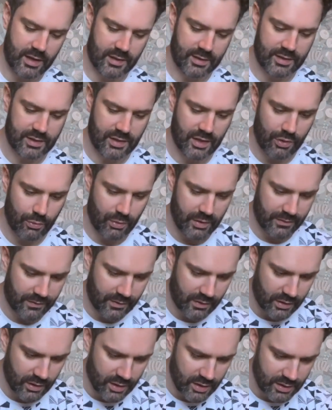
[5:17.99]
So we've
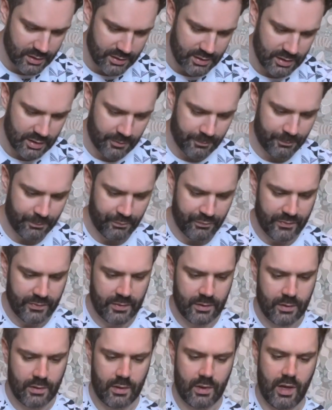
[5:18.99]
got
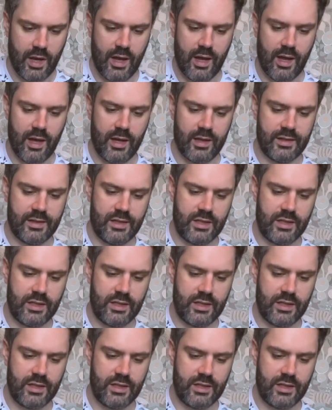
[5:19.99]
a